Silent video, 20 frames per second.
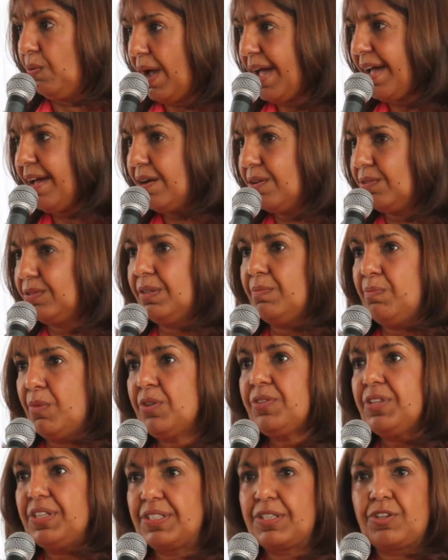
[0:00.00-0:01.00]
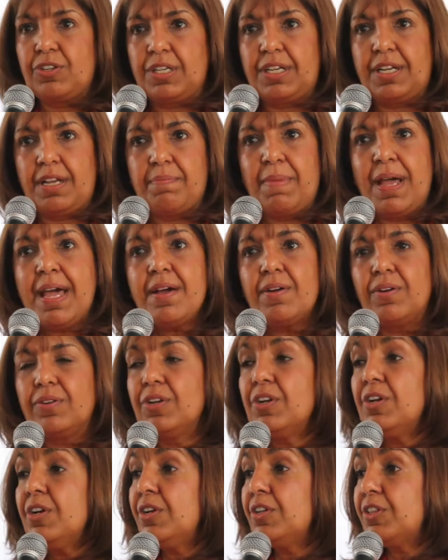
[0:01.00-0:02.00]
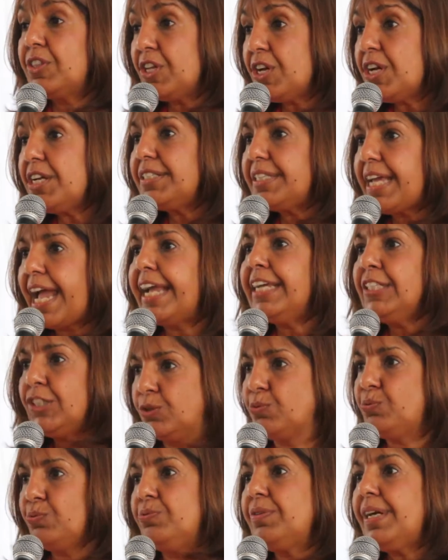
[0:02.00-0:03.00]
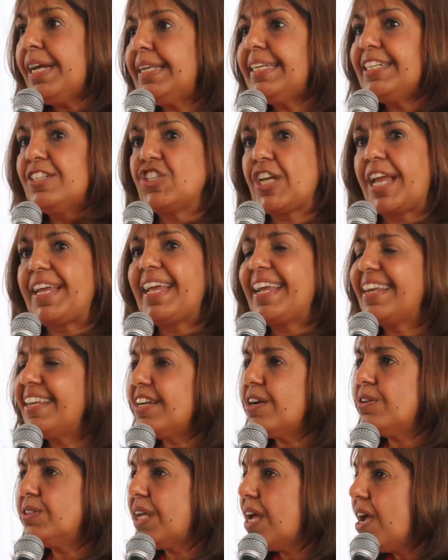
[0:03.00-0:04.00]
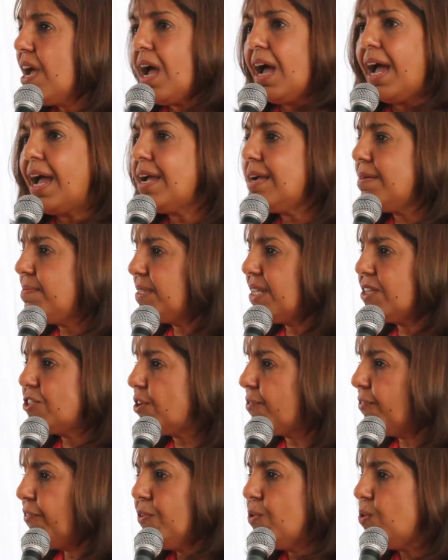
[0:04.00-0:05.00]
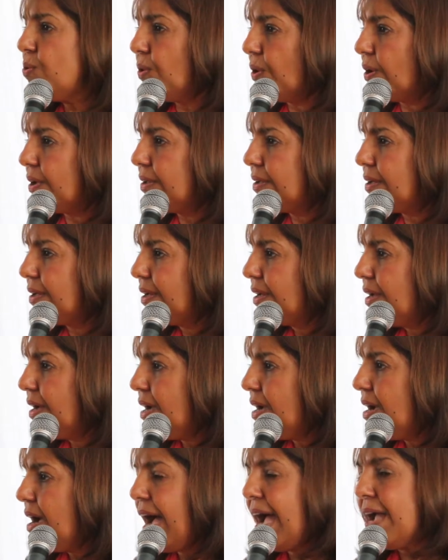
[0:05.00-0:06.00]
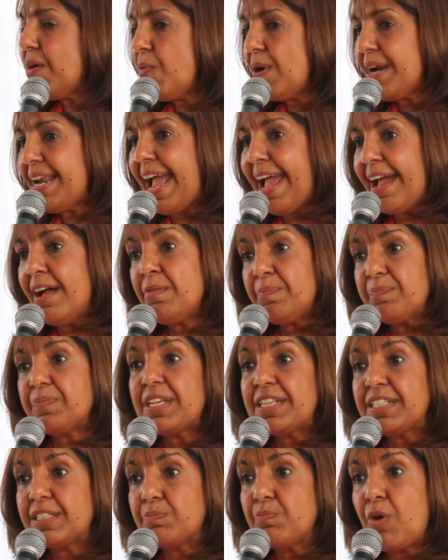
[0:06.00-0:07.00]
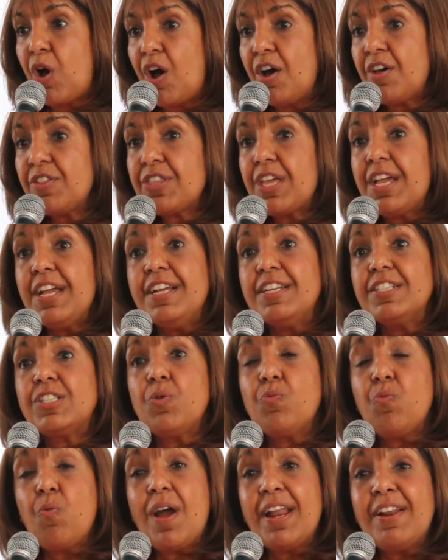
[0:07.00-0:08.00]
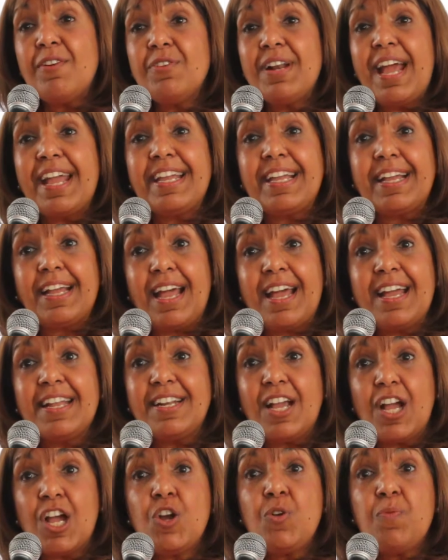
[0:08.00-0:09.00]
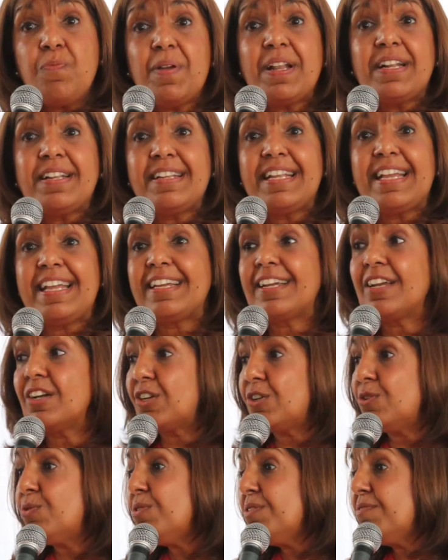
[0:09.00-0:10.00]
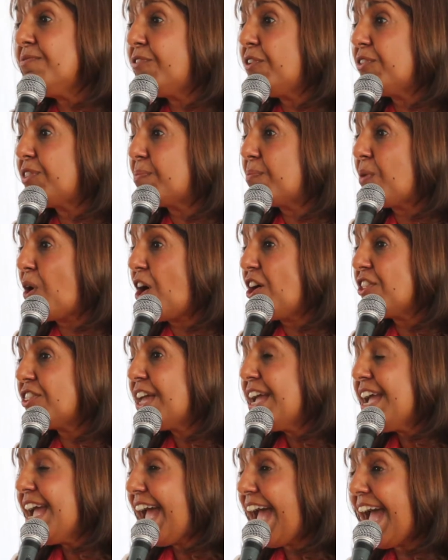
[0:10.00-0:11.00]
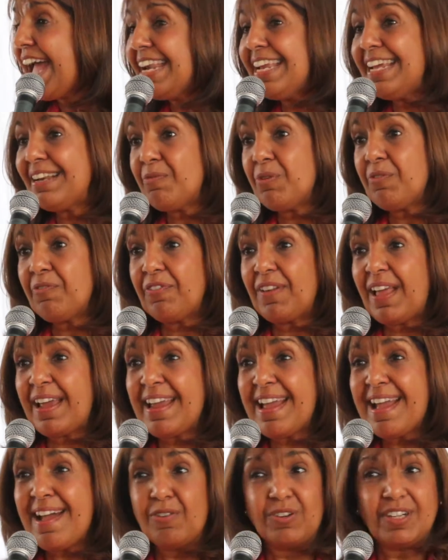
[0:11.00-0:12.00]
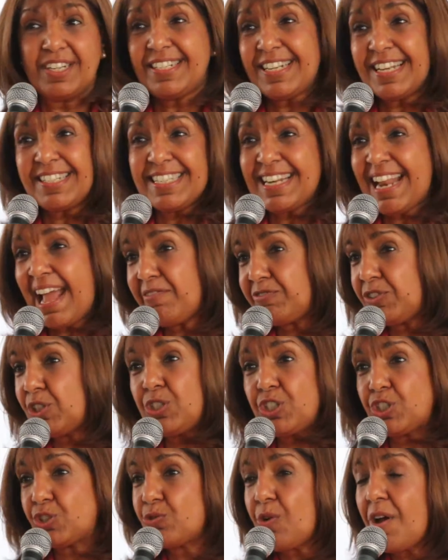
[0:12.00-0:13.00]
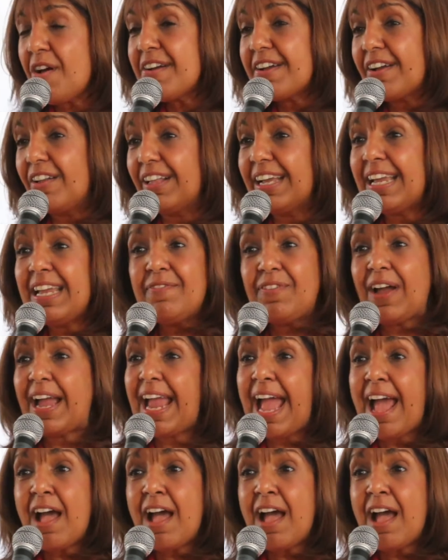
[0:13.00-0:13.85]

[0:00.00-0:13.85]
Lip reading: Wow, the moth is going to come out. Third day, it's really shaking. And he goes, I am such a fool. I want to help this moth, so why don't I cut open the cocoon for the moth and it will fly out. It doesn't have to struggle if I